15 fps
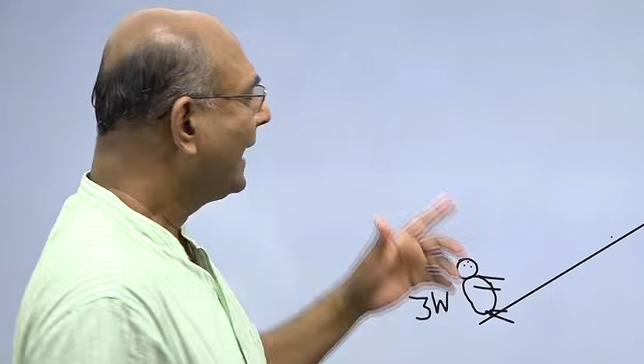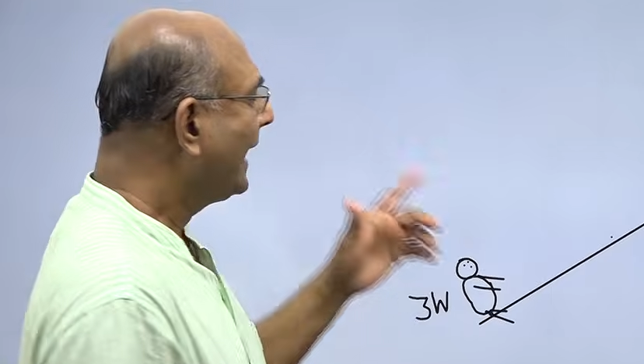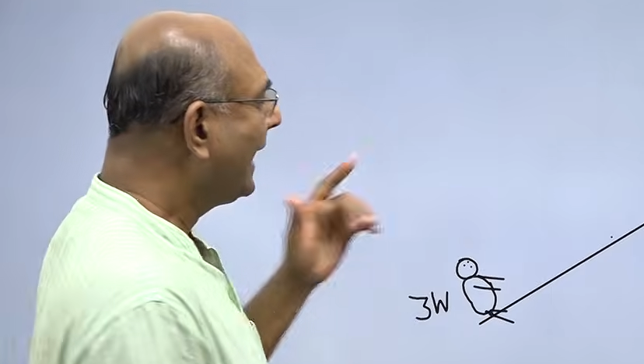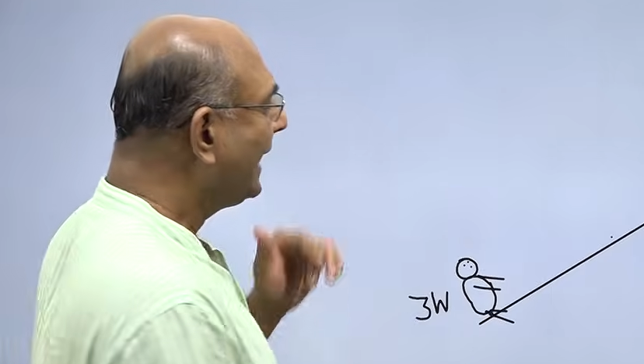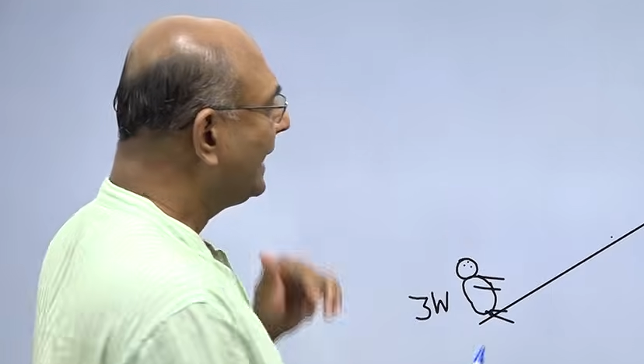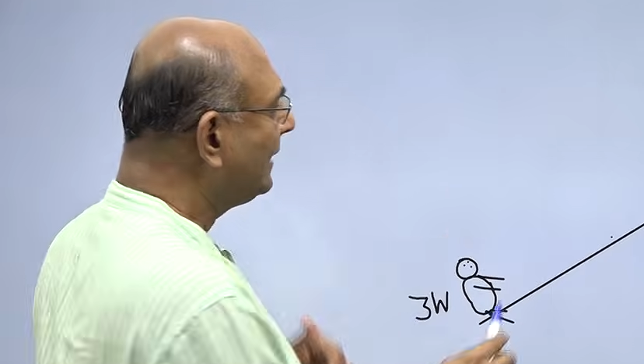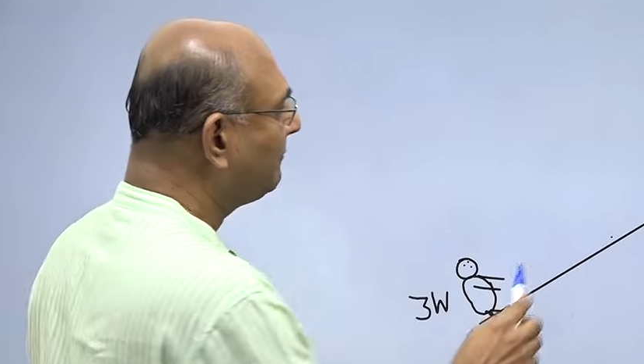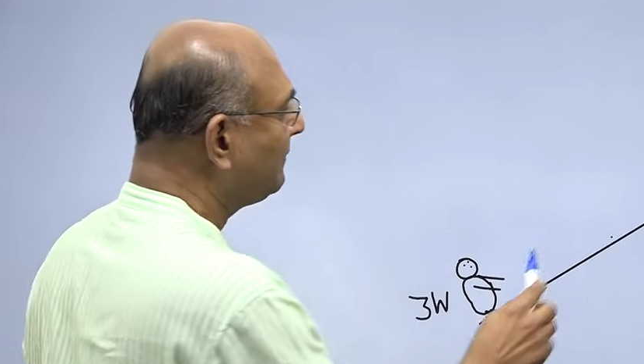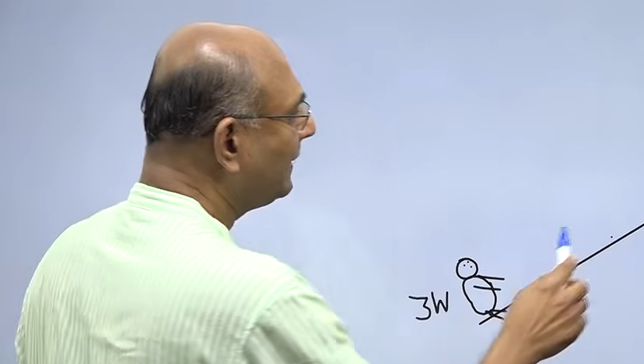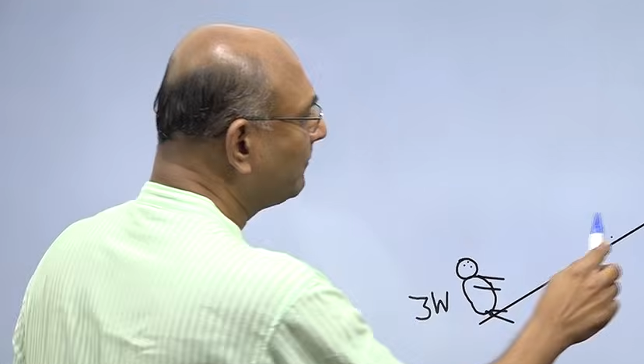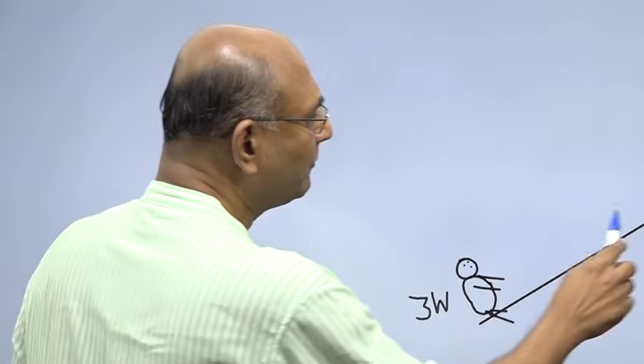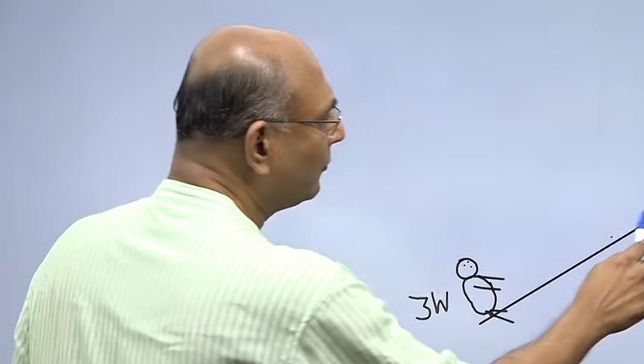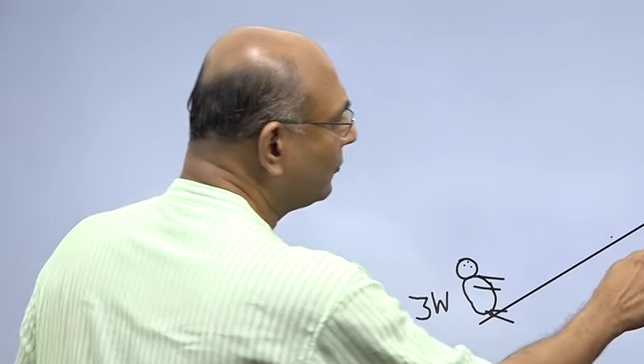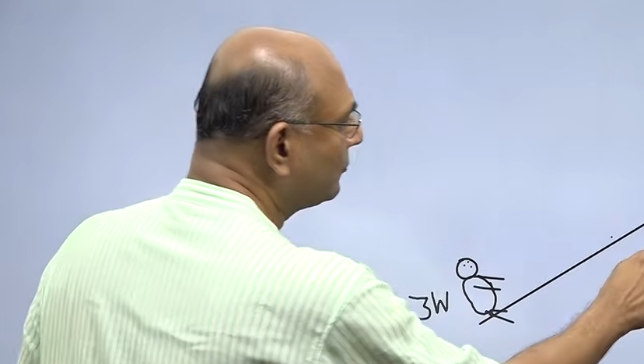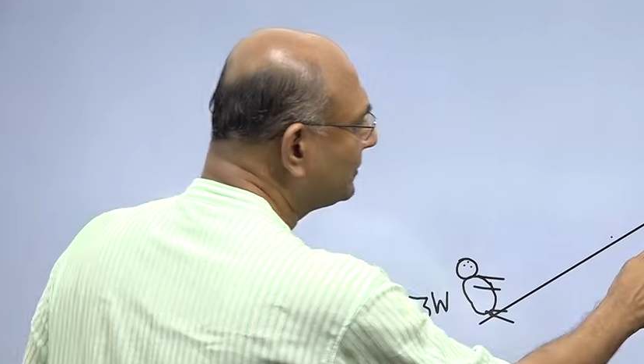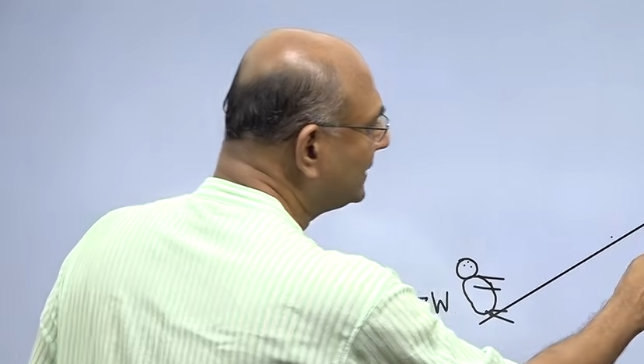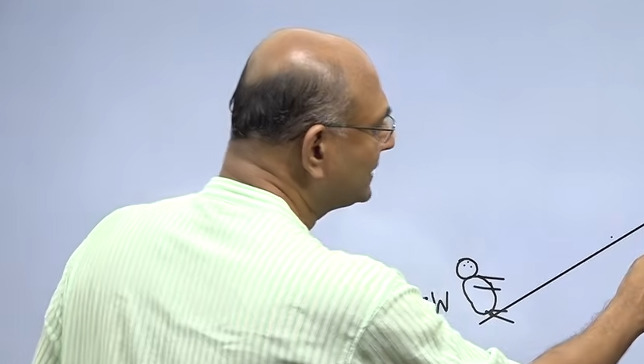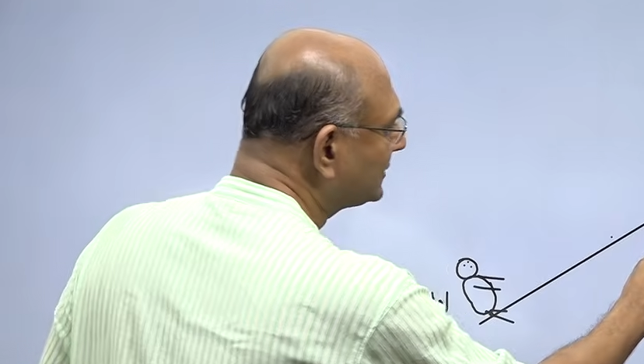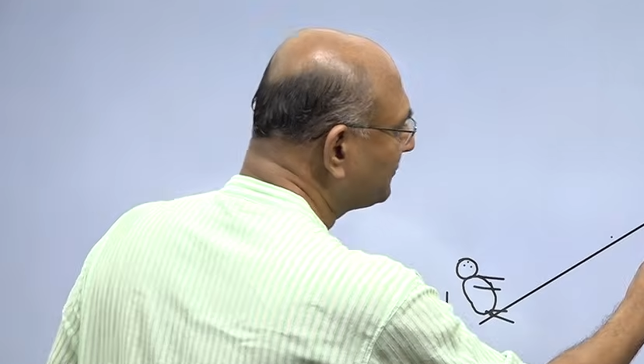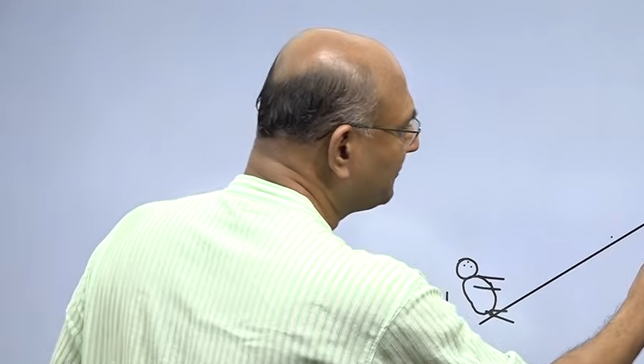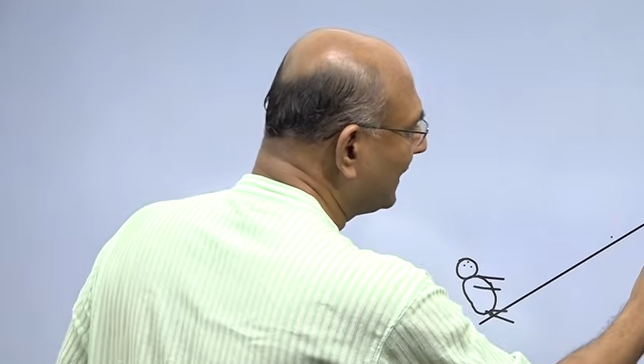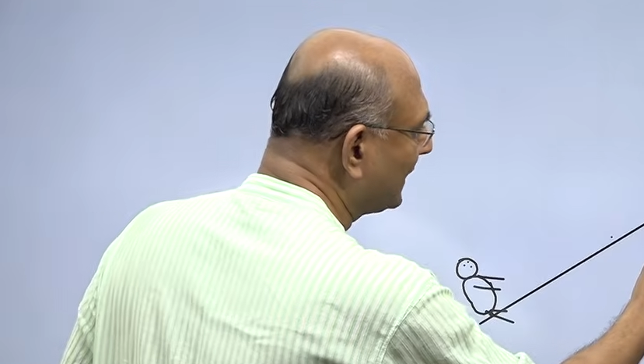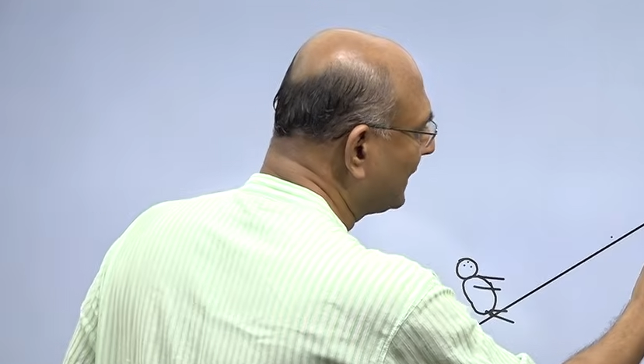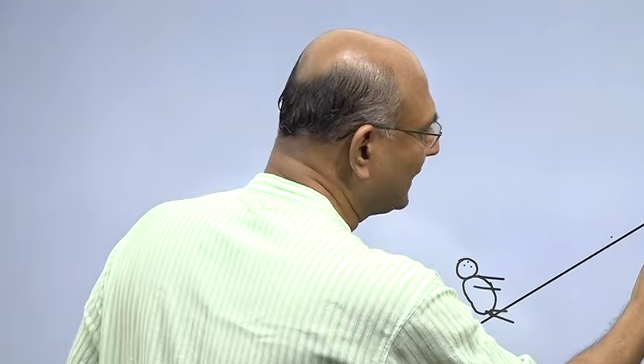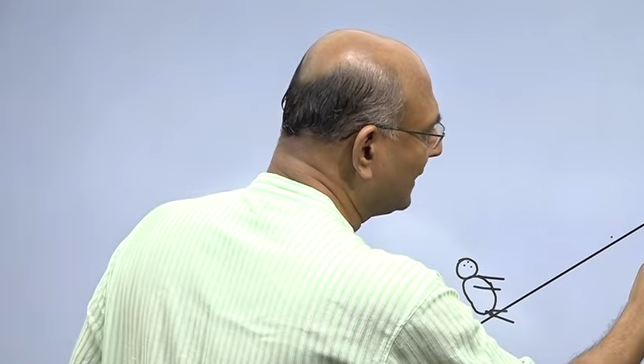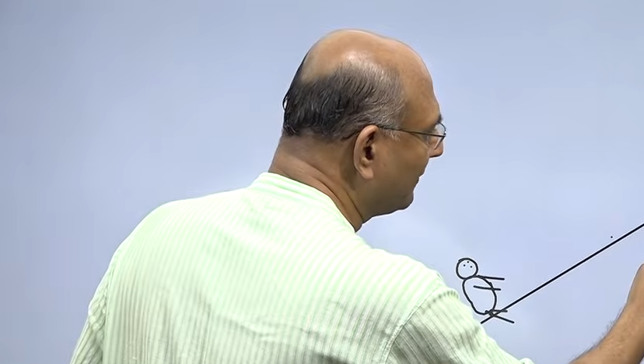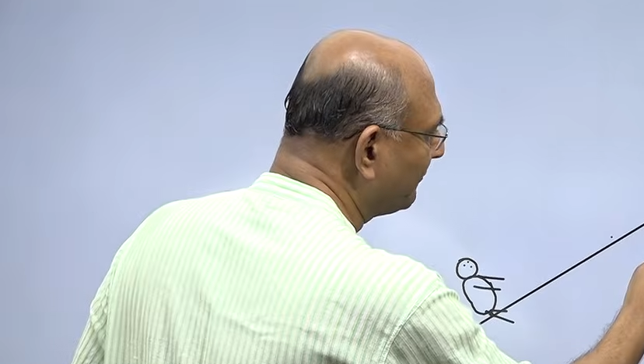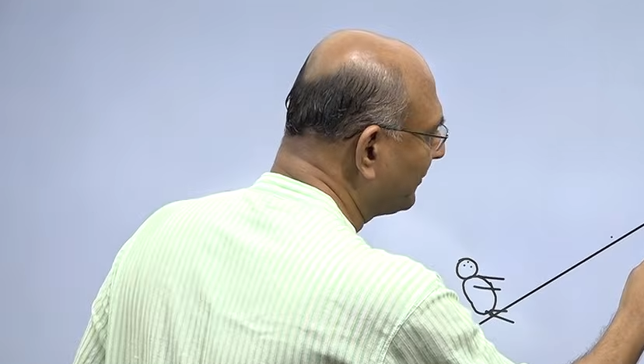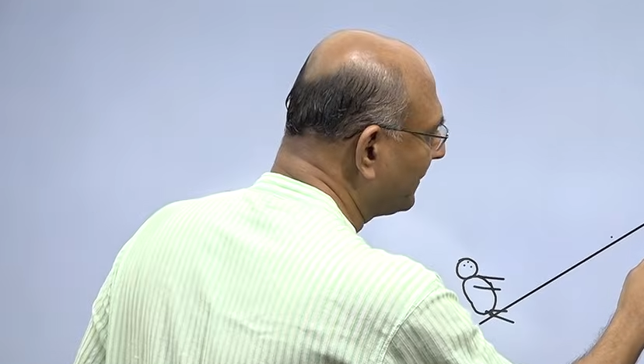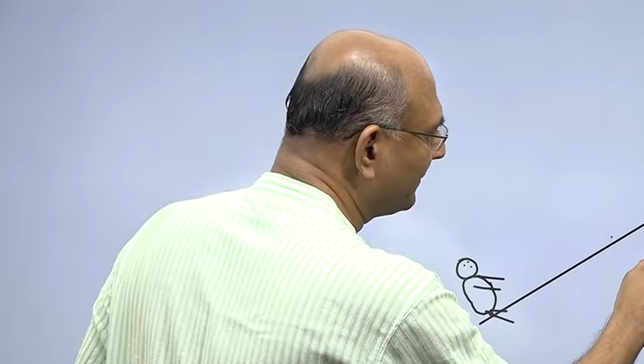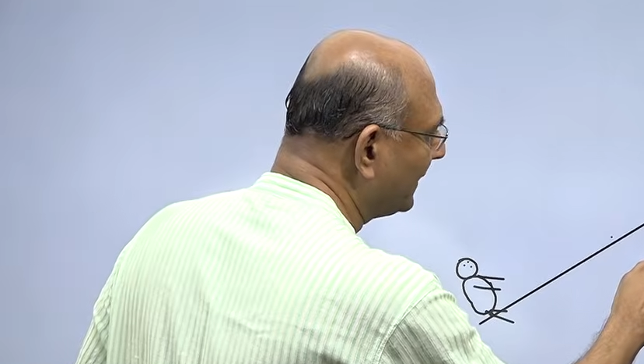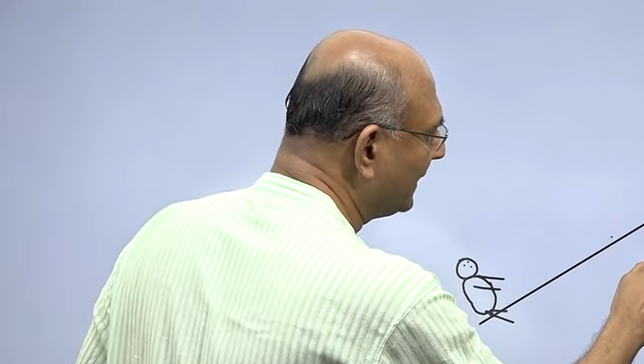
and if I move this fulcrum from